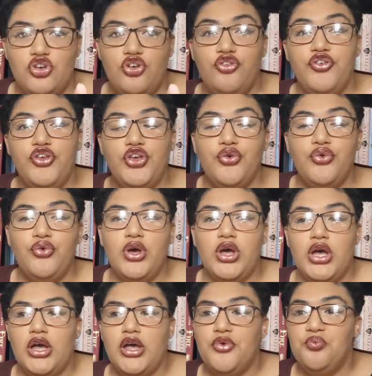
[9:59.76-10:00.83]
So a few
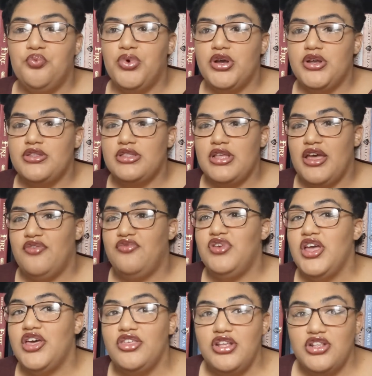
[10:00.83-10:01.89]
books that have
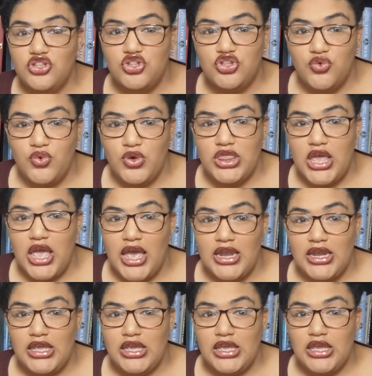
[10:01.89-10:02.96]
nothing to do with
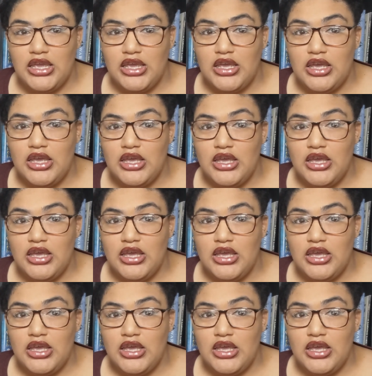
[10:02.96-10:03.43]
anything